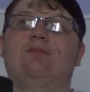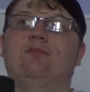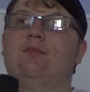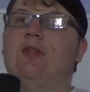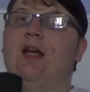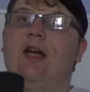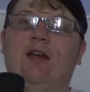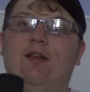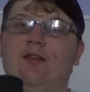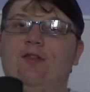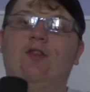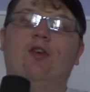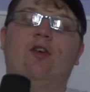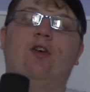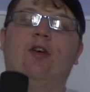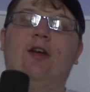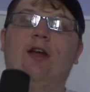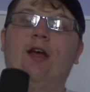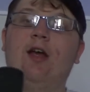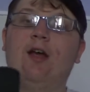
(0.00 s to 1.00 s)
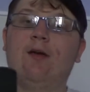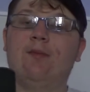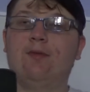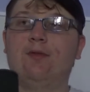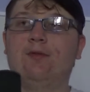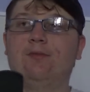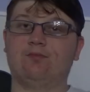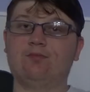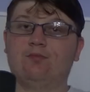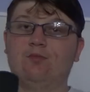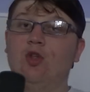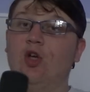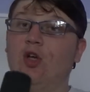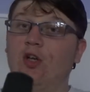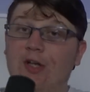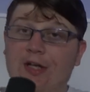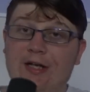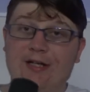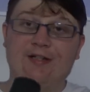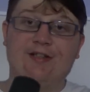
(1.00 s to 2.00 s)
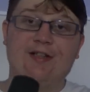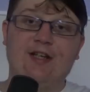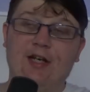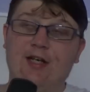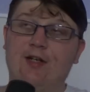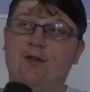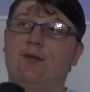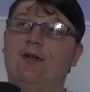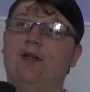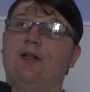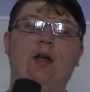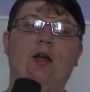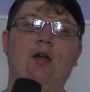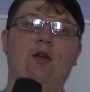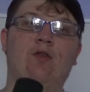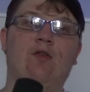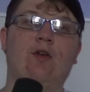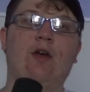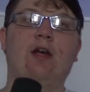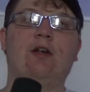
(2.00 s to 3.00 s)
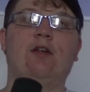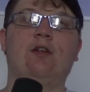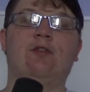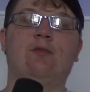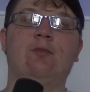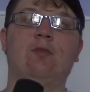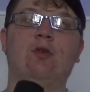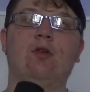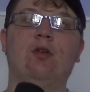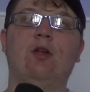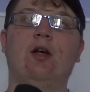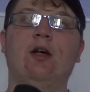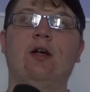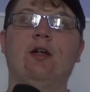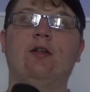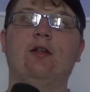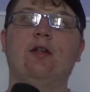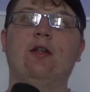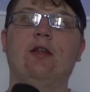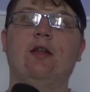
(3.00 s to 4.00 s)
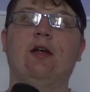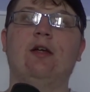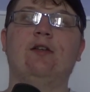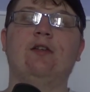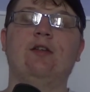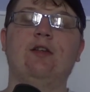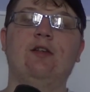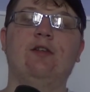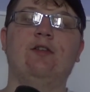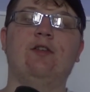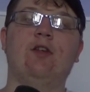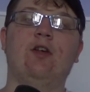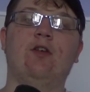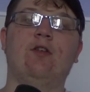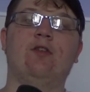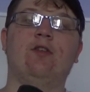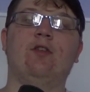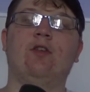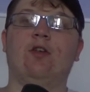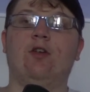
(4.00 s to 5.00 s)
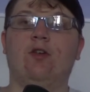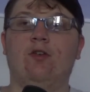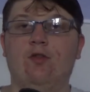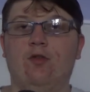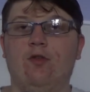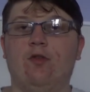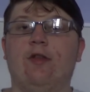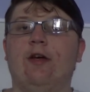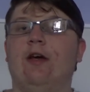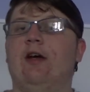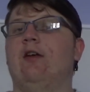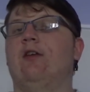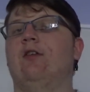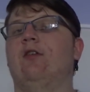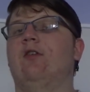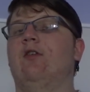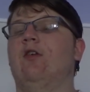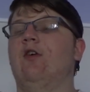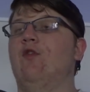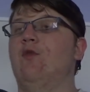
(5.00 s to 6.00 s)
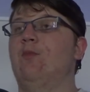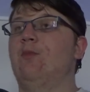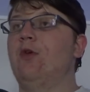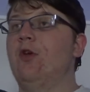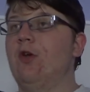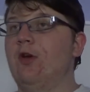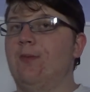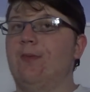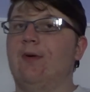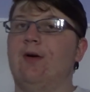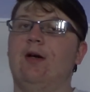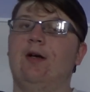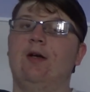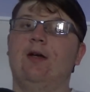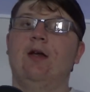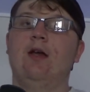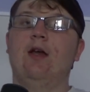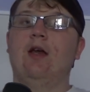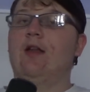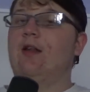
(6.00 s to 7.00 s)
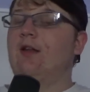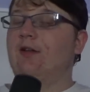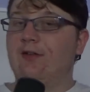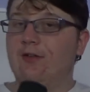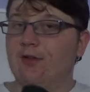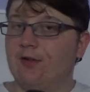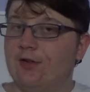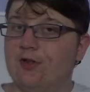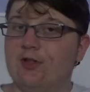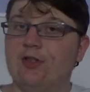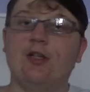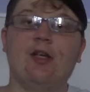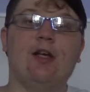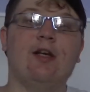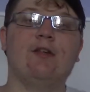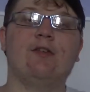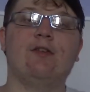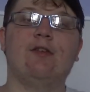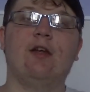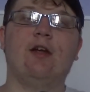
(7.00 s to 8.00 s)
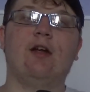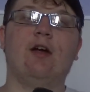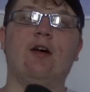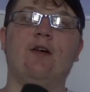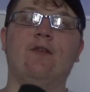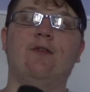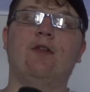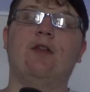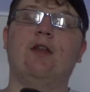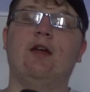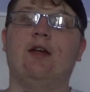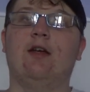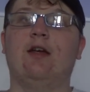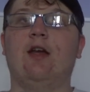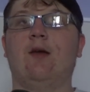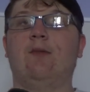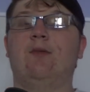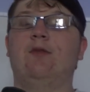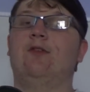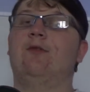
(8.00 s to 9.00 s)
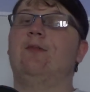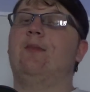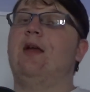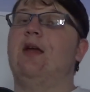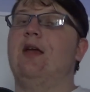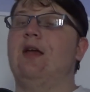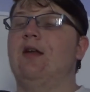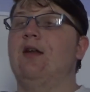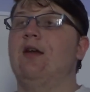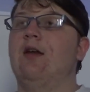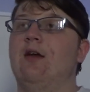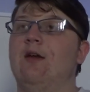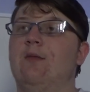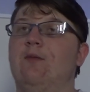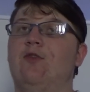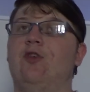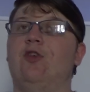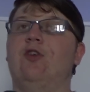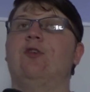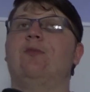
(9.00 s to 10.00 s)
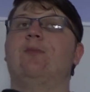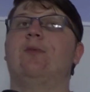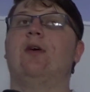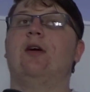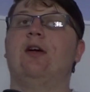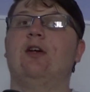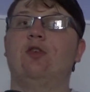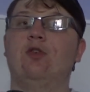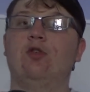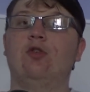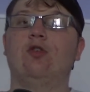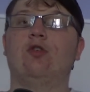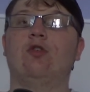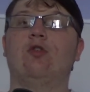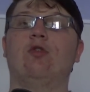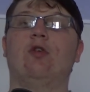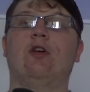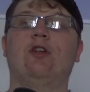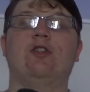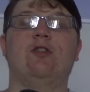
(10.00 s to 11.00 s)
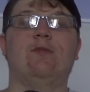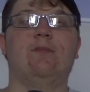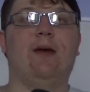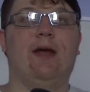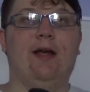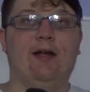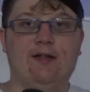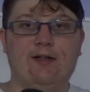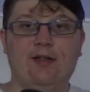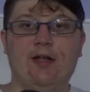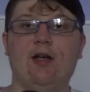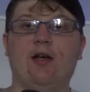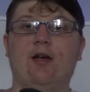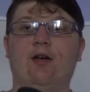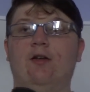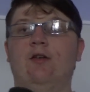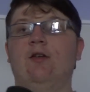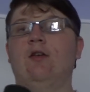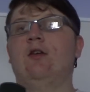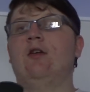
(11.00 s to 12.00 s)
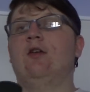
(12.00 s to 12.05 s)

That is not going to happen. Not likely anyway. In fact, it's more likely that T-Series is going to do that over Pewdiepie. There's still a chance that after that gap is made, Pewdiepie could crush it back down.